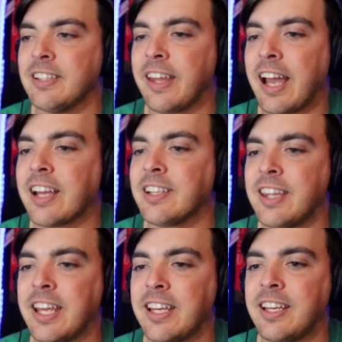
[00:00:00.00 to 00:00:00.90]
Like I
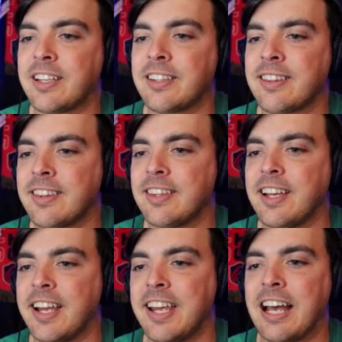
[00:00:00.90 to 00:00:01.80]
think
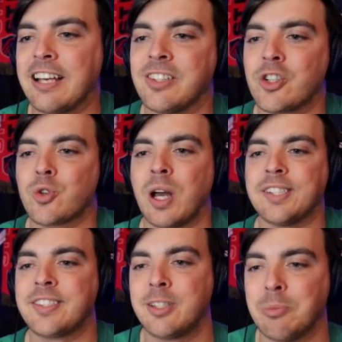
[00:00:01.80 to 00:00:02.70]
he has the
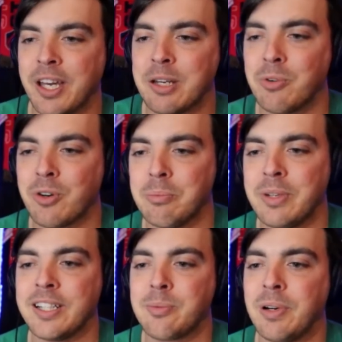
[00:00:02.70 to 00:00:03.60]
trust to play important
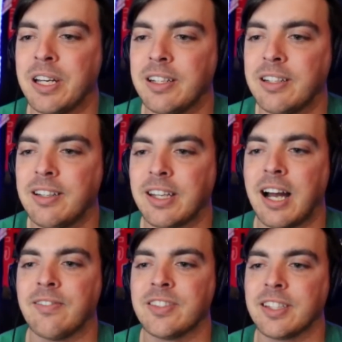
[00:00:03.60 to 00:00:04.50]
minutes, but like
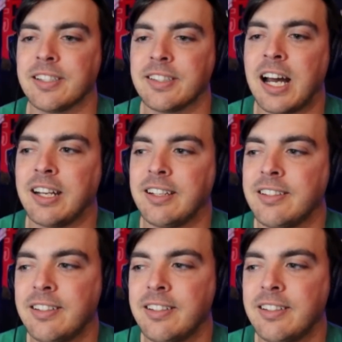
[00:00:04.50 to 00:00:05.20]
obviously he's not